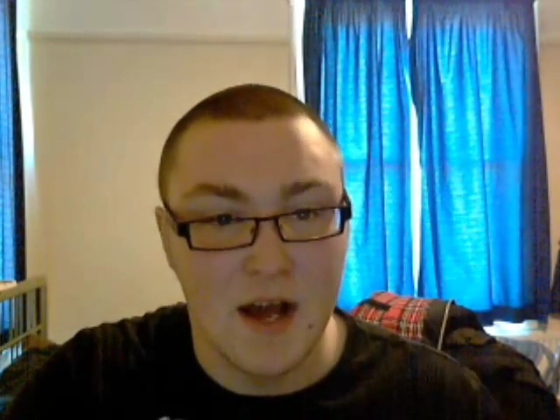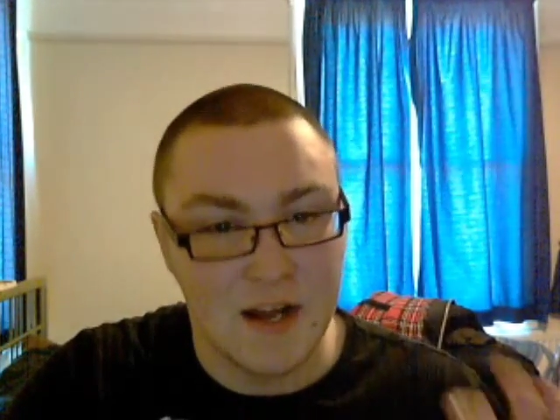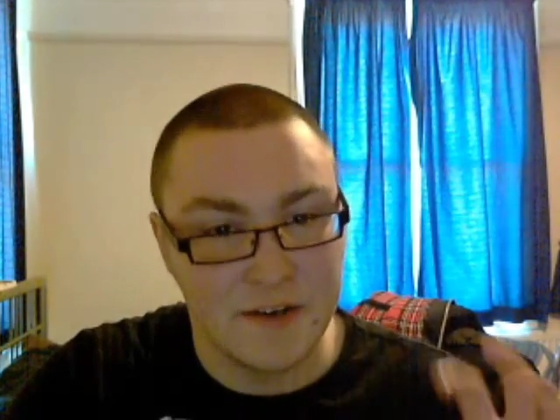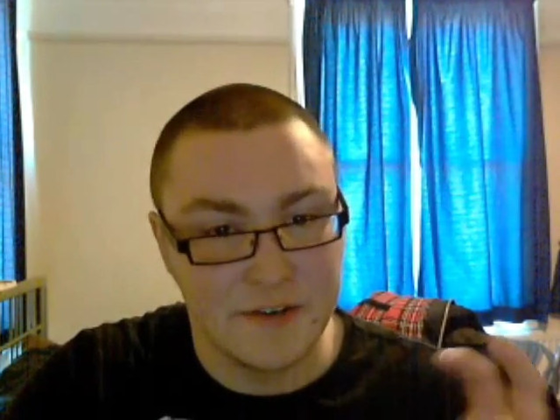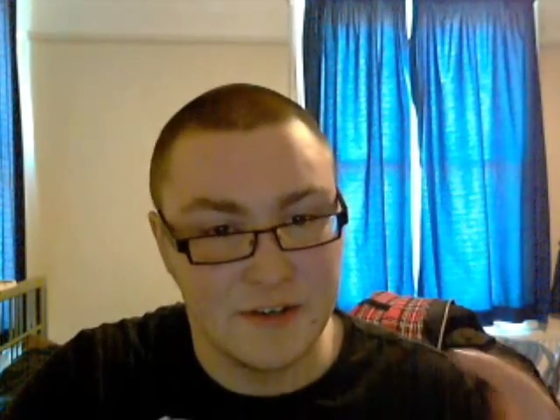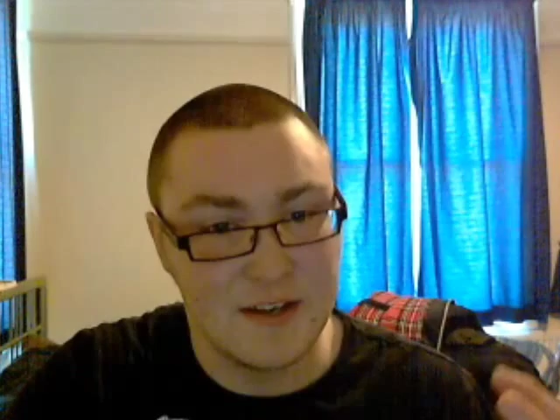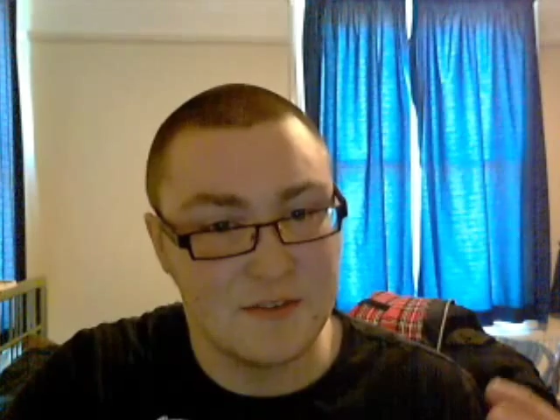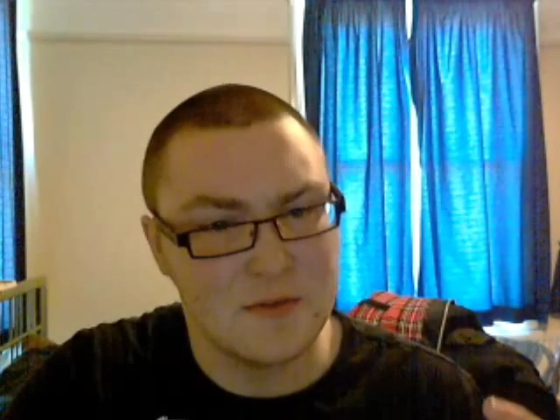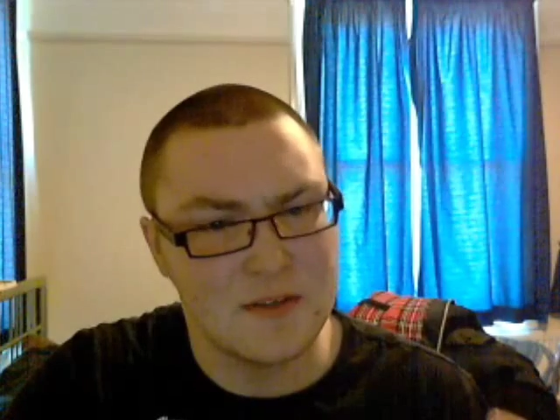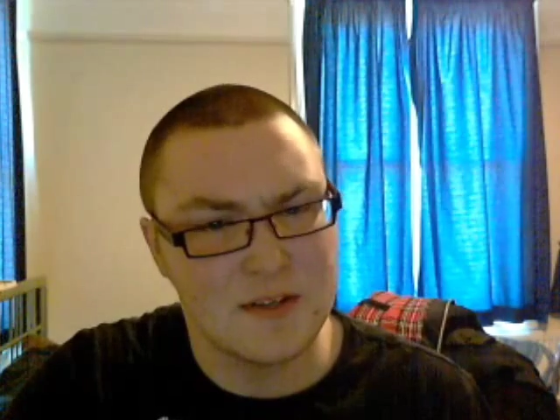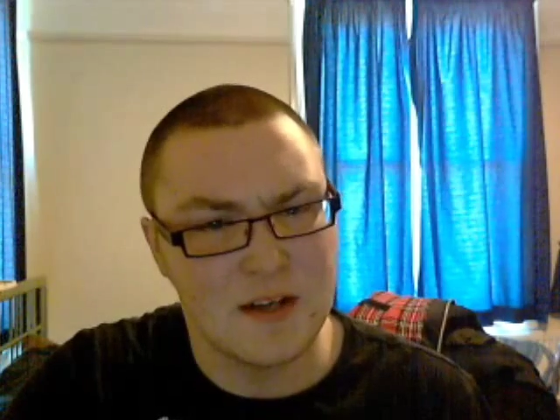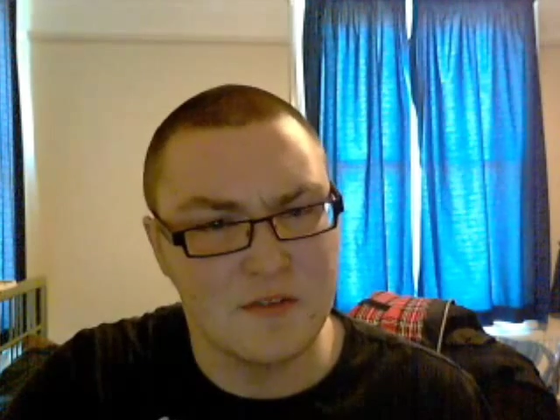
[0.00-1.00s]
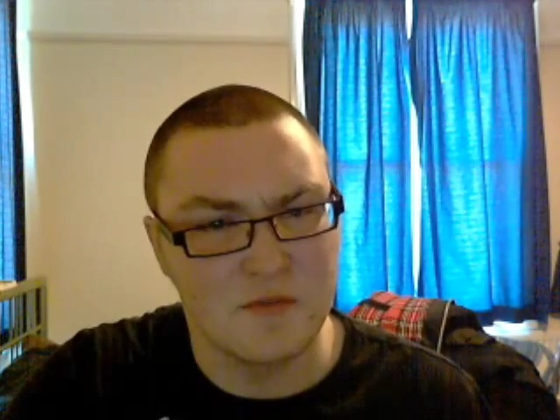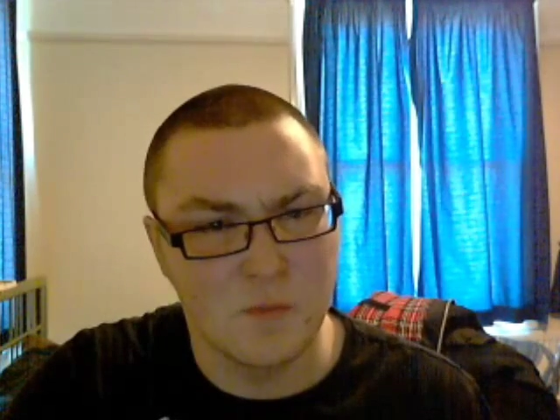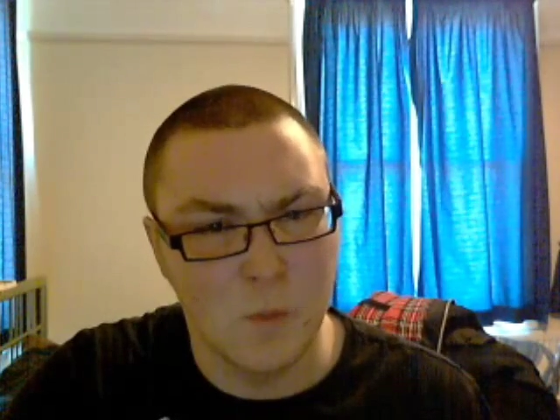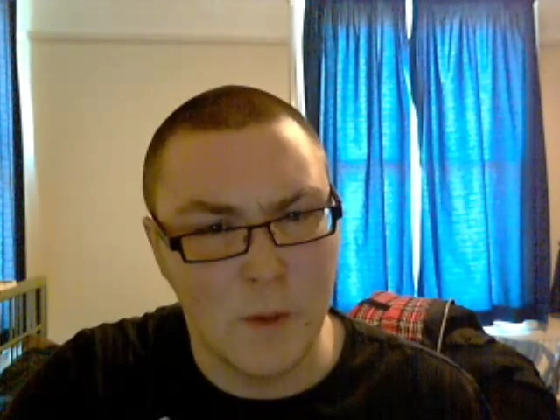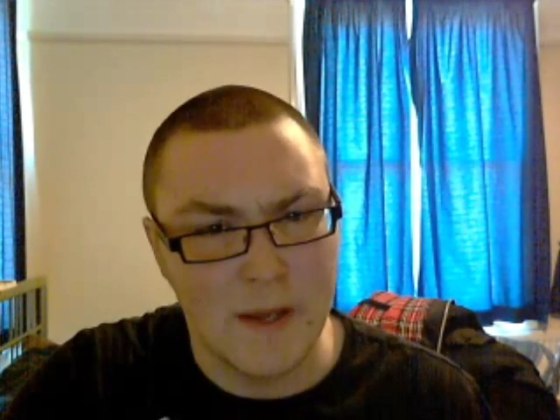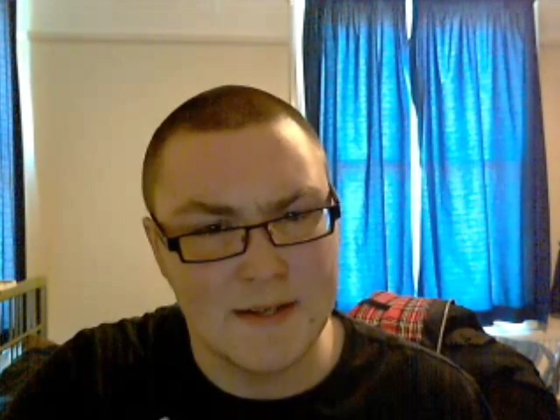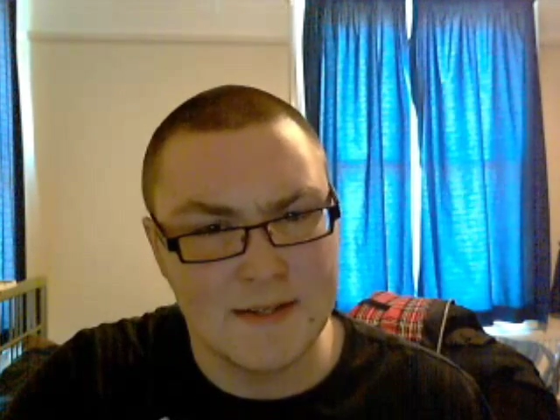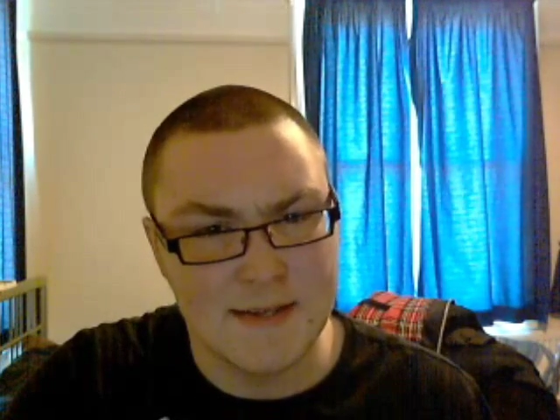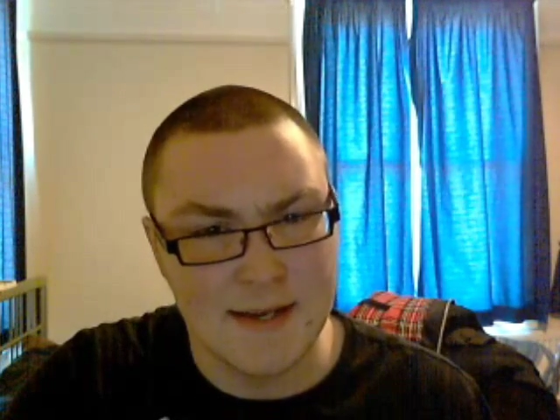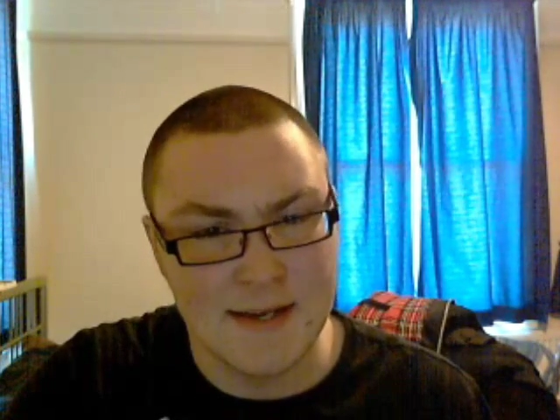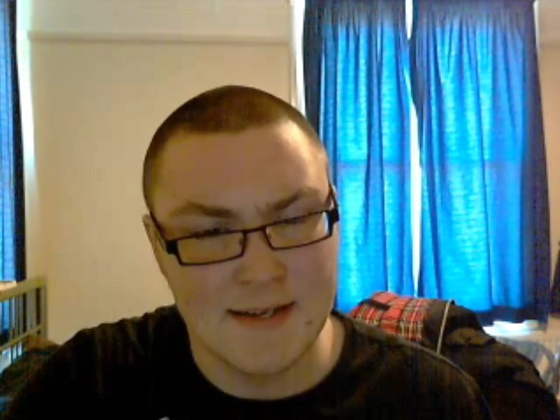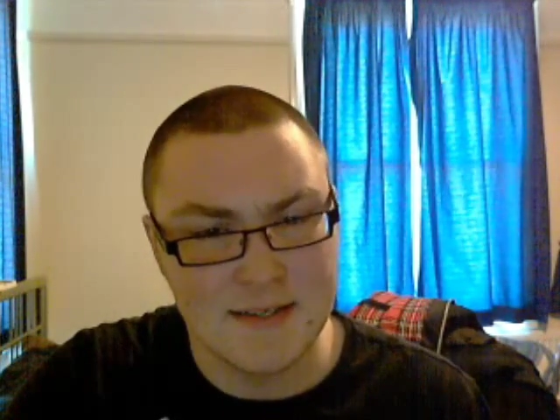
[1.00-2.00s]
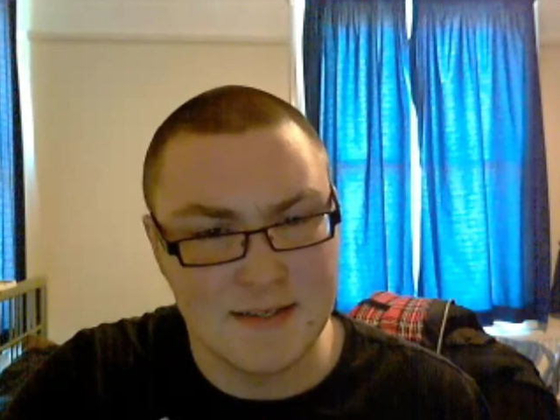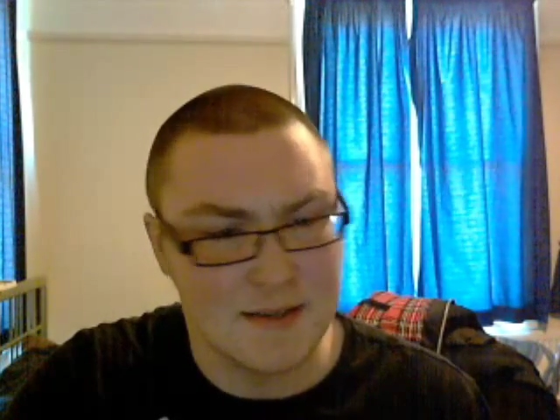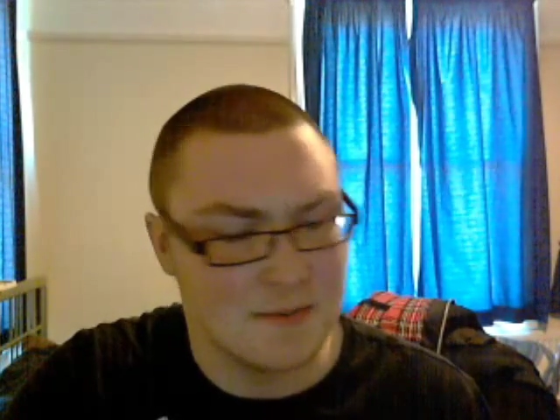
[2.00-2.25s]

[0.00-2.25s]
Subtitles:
And you're left with this kind of weird taste.